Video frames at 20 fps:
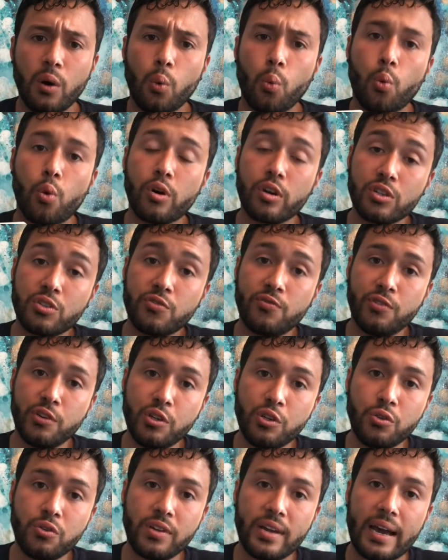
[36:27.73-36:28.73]
works for
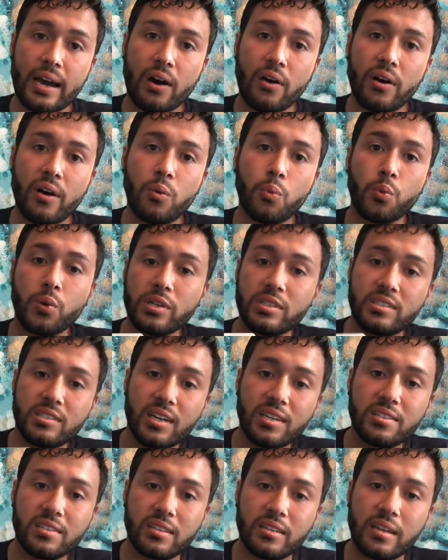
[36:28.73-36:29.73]
you now and what
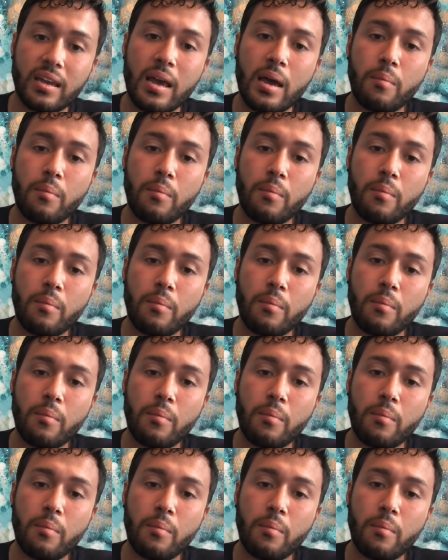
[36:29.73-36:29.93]
doesn't,